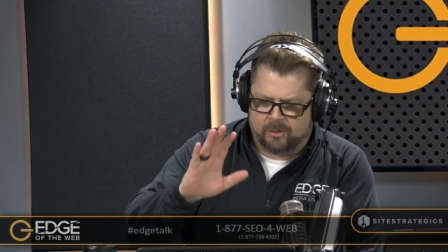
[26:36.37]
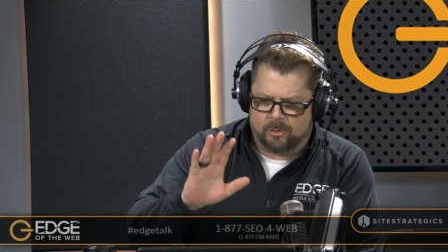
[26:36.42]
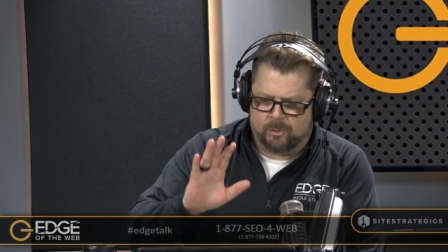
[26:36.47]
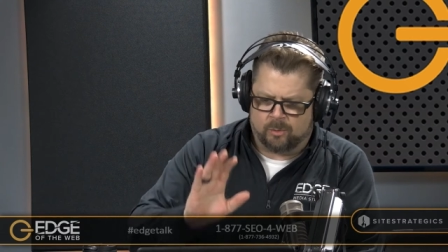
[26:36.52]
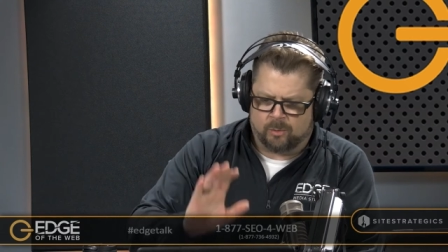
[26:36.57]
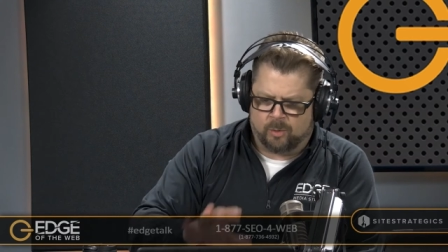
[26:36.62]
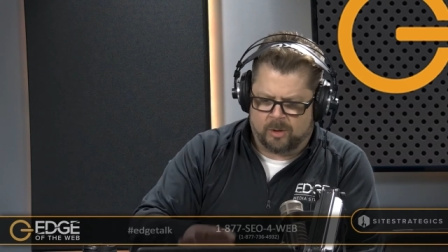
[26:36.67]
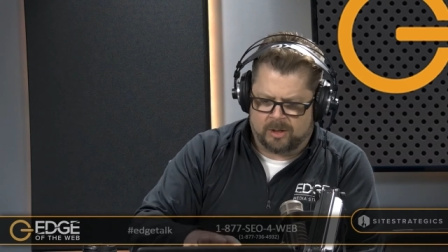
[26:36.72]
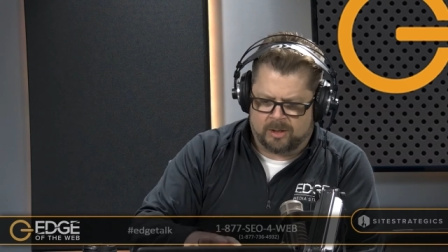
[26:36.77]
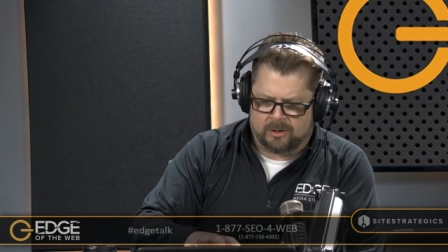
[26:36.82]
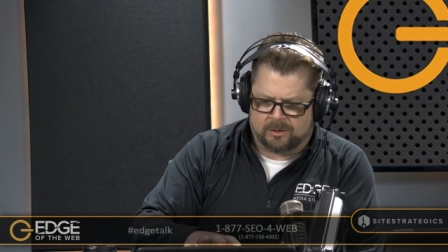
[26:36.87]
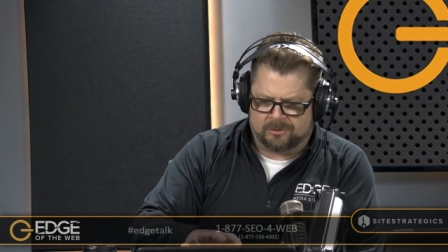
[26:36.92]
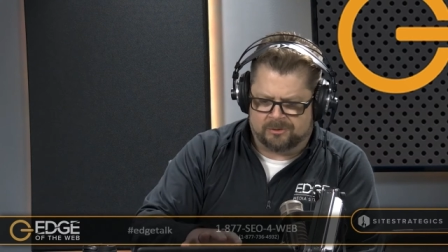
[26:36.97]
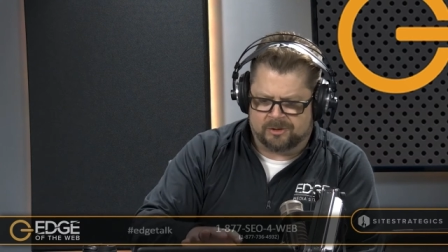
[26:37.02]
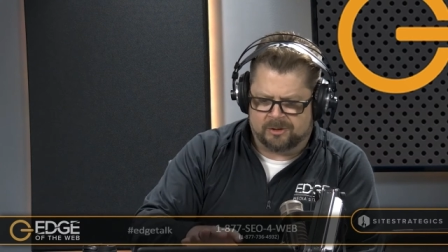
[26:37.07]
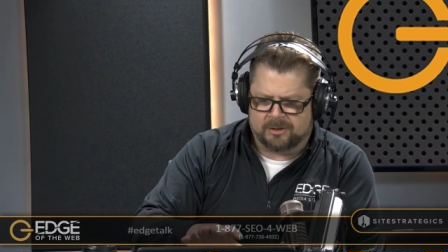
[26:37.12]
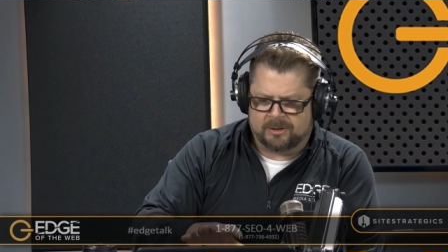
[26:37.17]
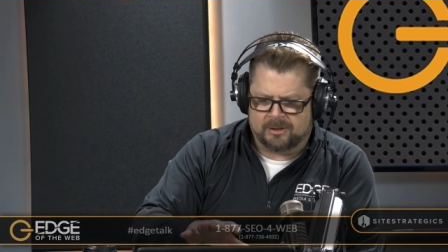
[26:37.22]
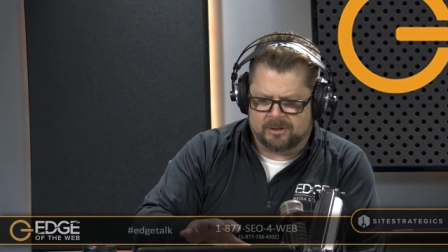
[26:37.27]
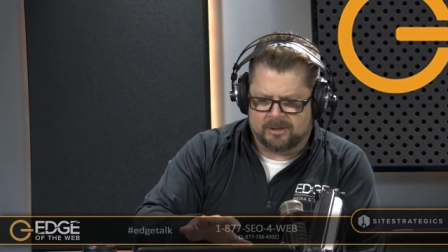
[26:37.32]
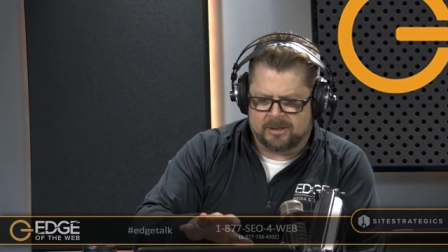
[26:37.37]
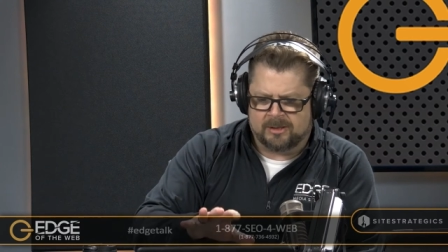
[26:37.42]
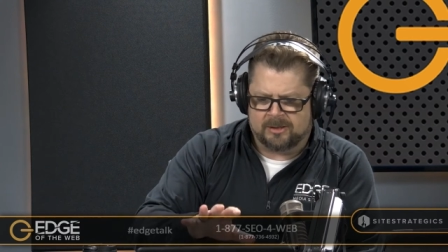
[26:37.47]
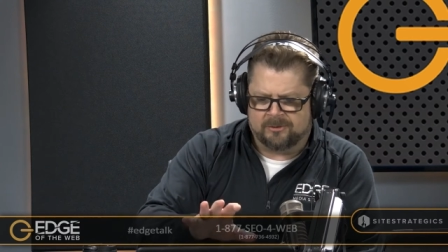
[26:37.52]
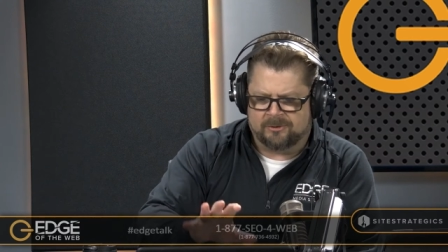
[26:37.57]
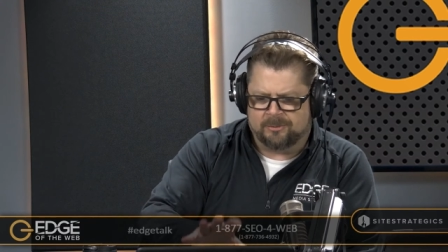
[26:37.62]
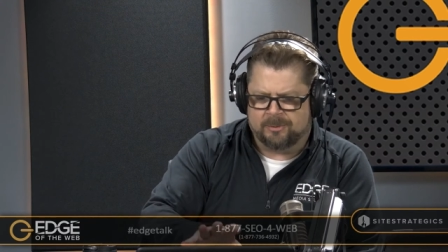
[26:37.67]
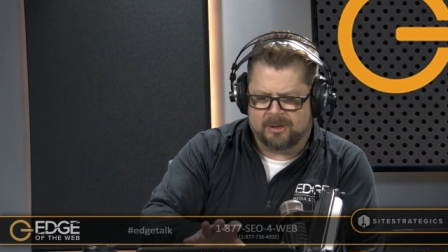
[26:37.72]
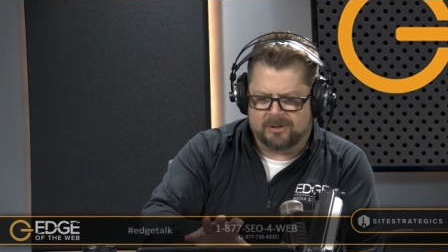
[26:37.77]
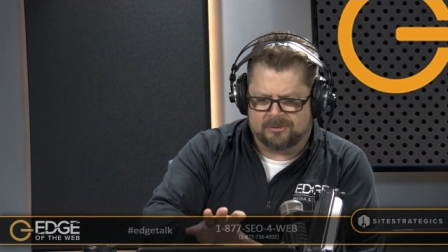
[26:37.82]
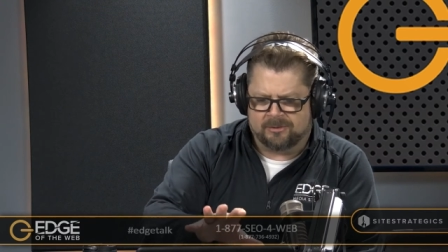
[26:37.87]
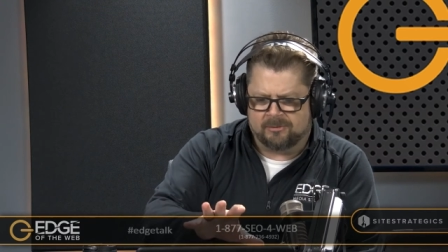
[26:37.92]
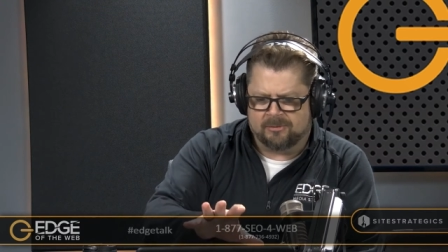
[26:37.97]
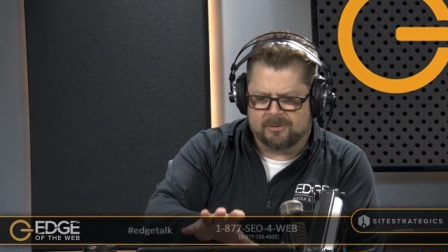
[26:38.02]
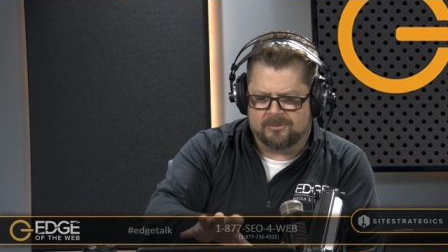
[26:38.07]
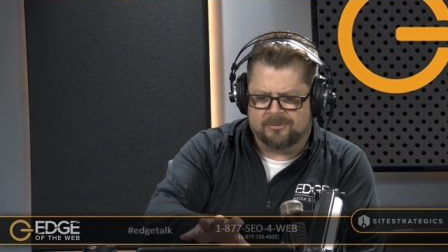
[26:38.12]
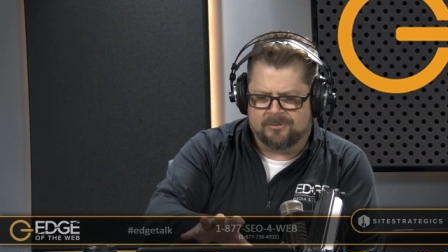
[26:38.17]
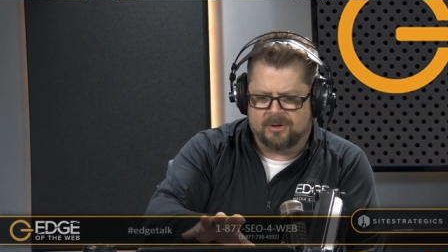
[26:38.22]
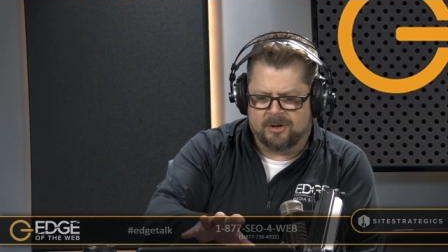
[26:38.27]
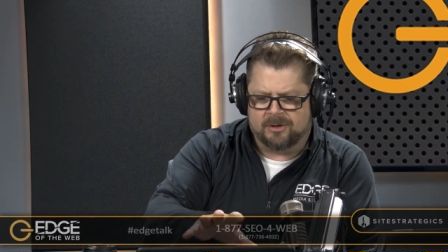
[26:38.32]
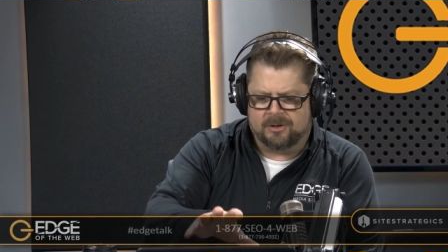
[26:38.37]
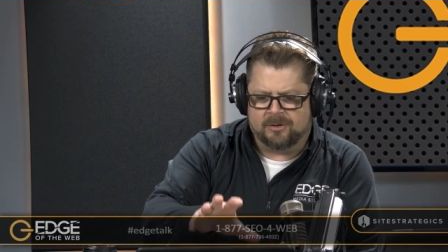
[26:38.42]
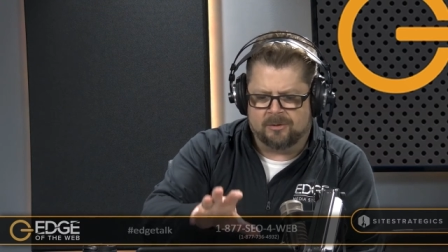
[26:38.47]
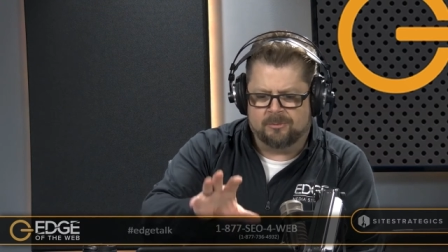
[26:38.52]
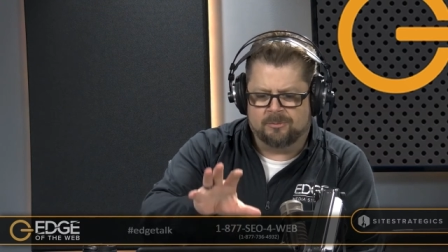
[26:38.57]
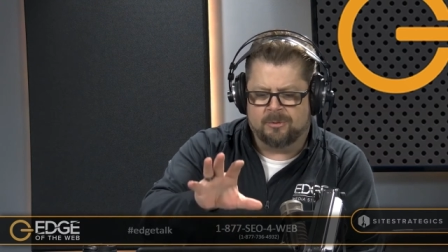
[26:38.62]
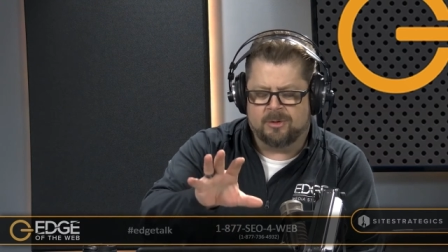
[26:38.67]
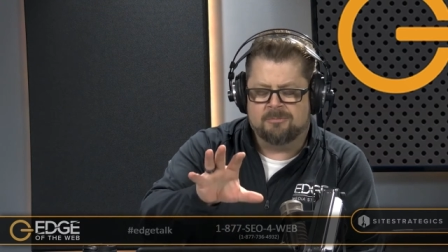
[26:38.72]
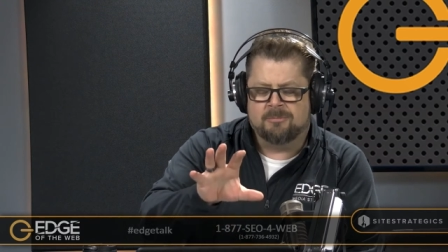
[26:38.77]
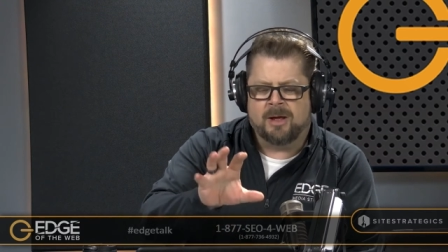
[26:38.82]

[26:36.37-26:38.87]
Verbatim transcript: well articulated space of the funnel.